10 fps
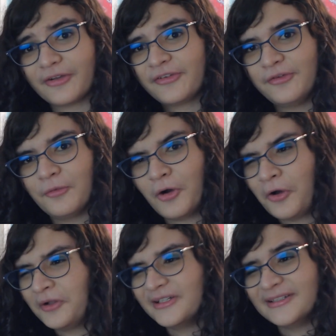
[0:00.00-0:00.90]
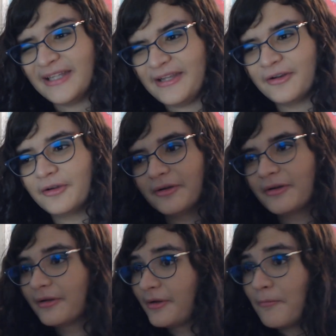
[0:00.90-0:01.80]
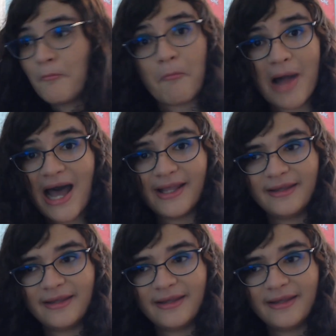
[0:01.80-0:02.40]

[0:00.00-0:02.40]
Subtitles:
to you all later. Bye.